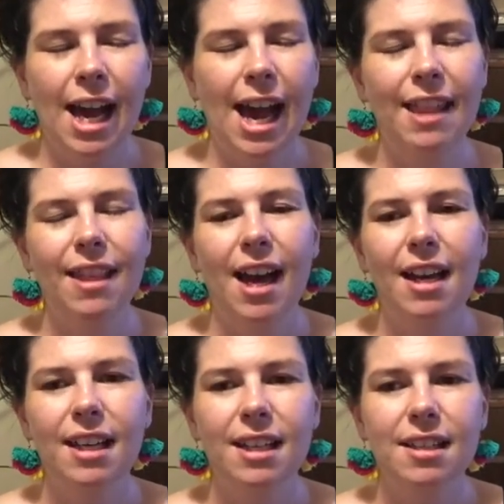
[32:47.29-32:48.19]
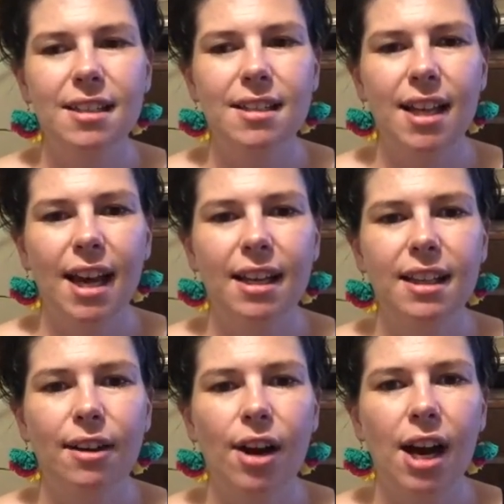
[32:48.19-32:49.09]
and that is that
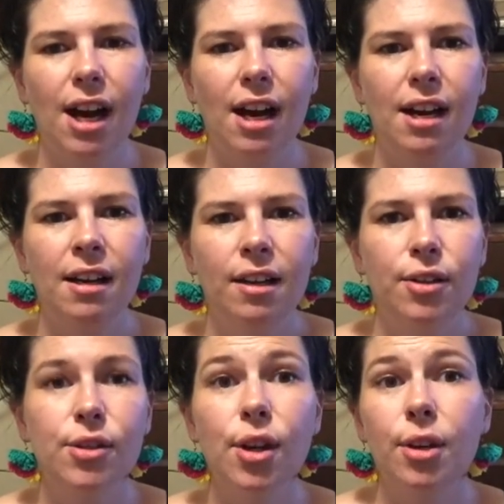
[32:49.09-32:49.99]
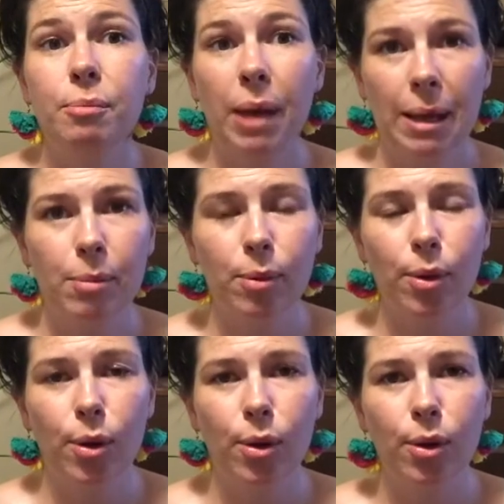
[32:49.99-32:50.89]
there are certain people
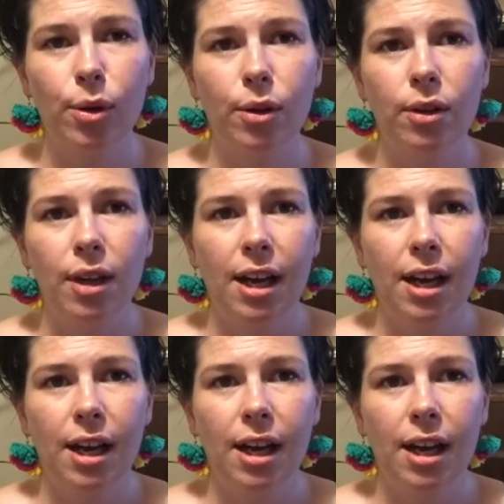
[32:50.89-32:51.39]
who,